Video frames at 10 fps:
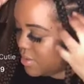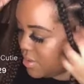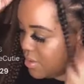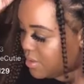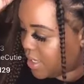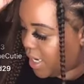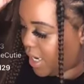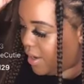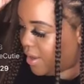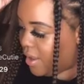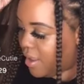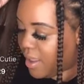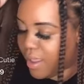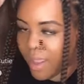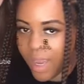okay?
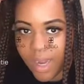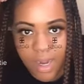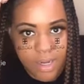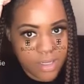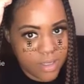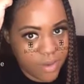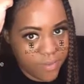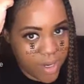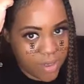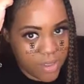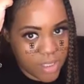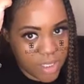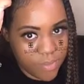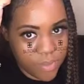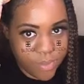And then this is a regular
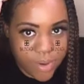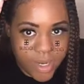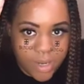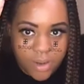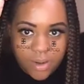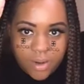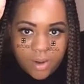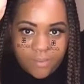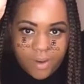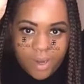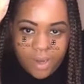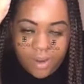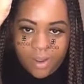jumbo braid, all right?